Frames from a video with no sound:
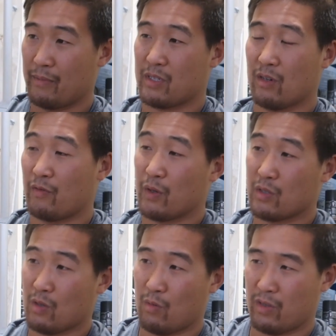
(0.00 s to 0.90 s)
I'm just gonna
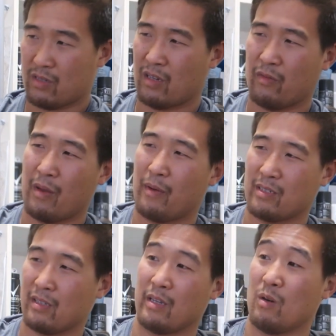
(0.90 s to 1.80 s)
focus on what the stuff that
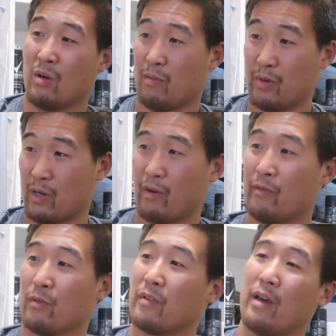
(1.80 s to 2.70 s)
actually, you know what, I'm pretty
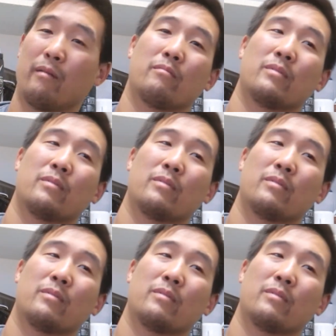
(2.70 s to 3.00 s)
grateful for that.